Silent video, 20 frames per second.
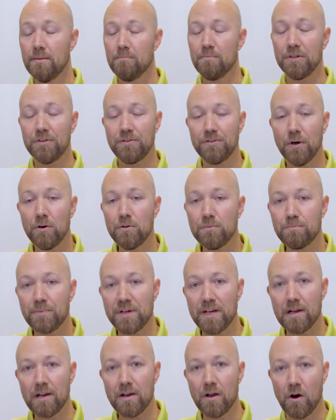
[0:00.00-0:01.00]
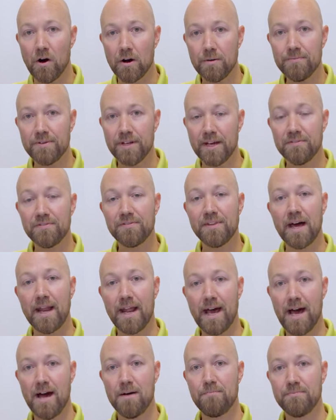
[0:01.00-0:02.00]
But don't be alarmed if
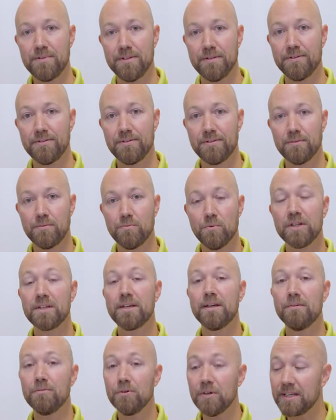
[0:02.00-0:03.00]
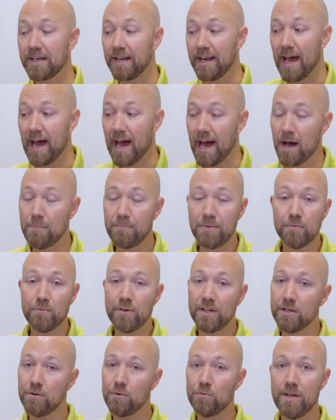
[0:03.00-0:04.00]
that happens. What can happen
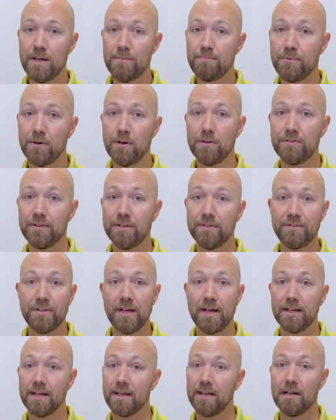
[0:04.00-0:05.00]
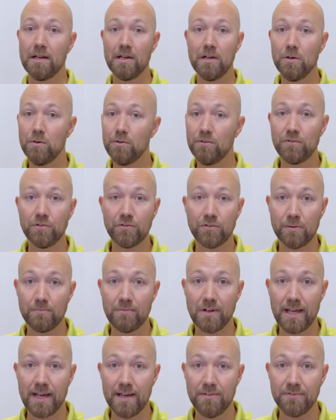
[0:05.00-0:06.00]
when you repot is that it can lose
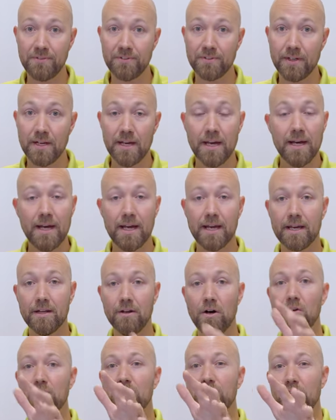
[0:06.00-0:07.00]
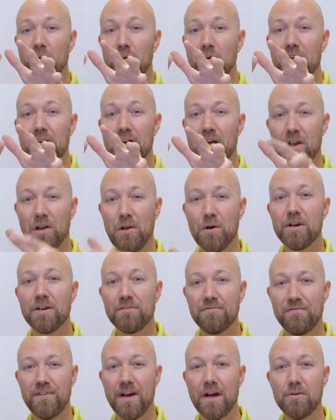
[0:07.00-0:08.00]
some leaves. It can also
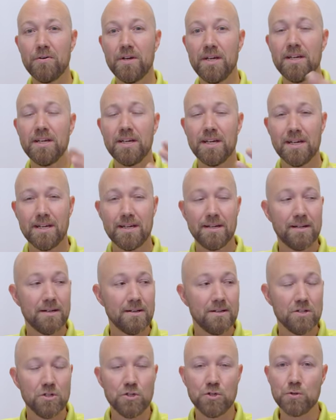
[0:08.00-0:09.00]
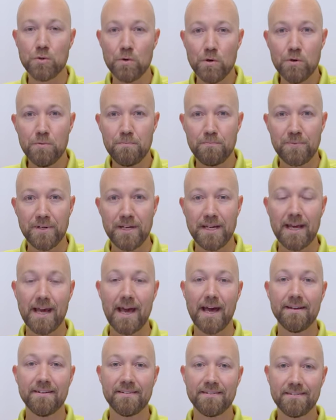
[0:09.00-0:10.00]
look very droopy
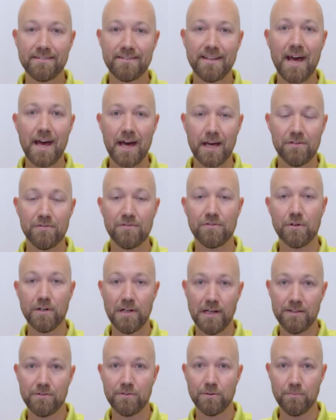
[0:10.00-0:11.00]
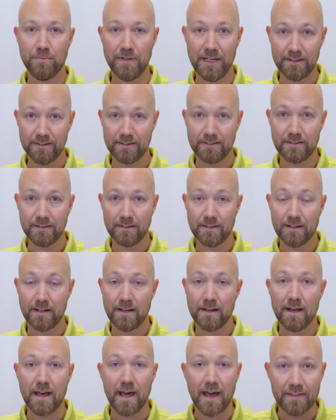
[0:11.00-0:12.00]
and sad for a little bit,
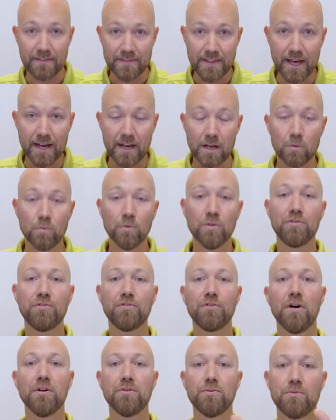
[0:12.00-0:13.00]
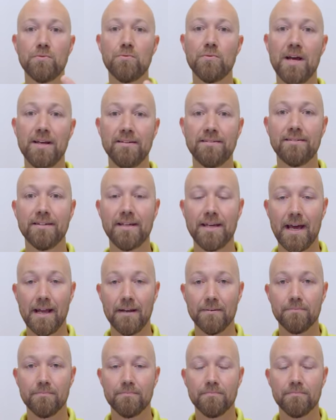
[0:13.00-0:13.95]
and then it will start to raise again.